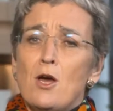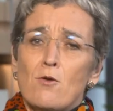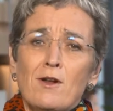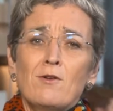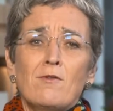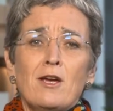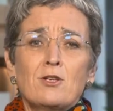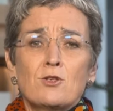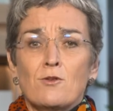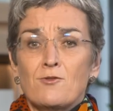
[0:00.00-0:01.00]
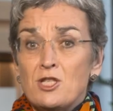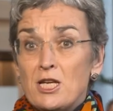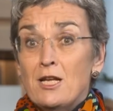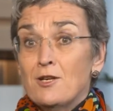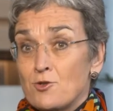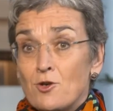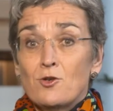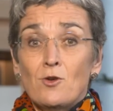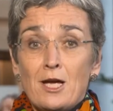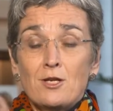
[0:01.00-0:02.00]
renovation of ceiling
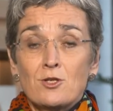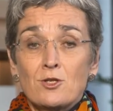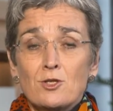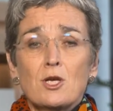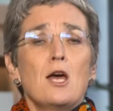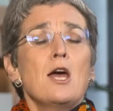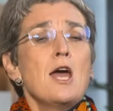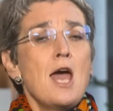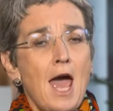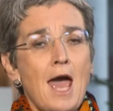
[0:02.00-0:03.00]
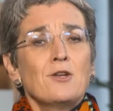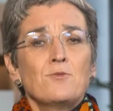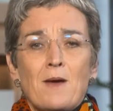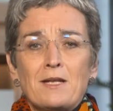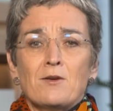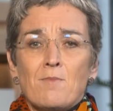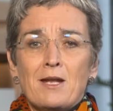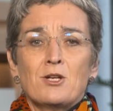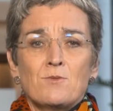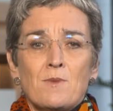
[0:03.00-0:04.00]
circulations, and better
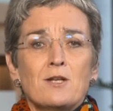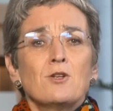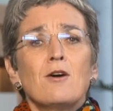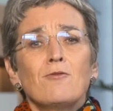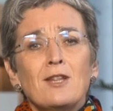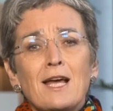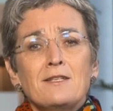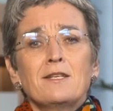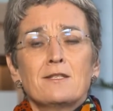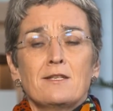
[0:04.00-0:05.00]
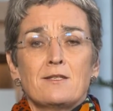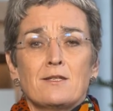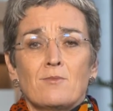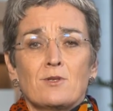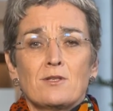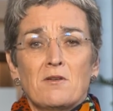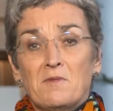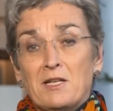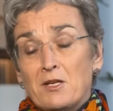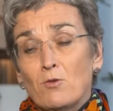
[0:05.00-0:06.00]
management of lighting systems.
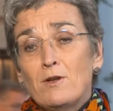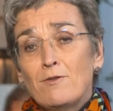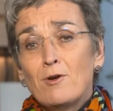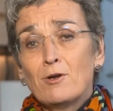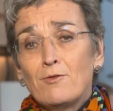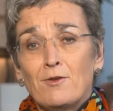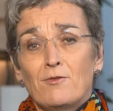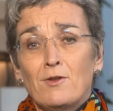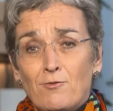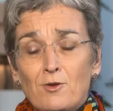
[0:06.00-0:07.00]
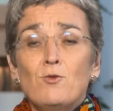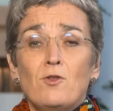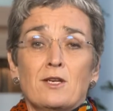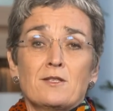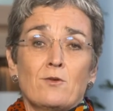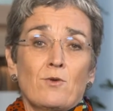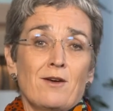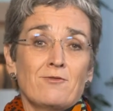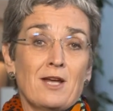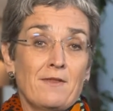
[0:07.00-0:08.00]
That's only one of the few things that we
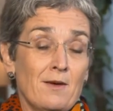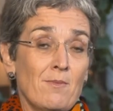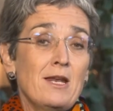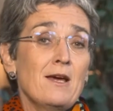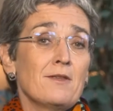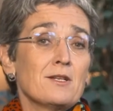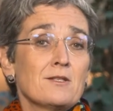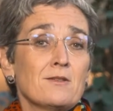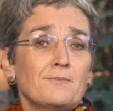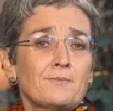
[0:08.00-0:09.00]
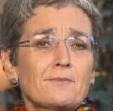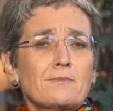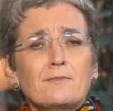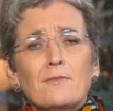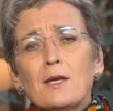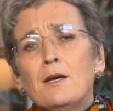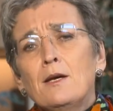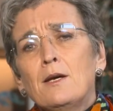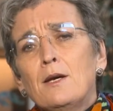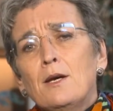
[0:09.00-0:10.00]
have done. There are many others.
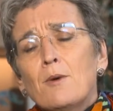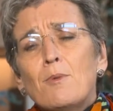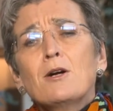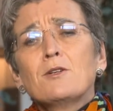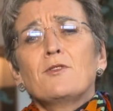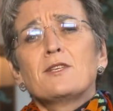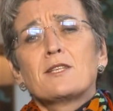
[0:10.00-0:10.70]
Part of the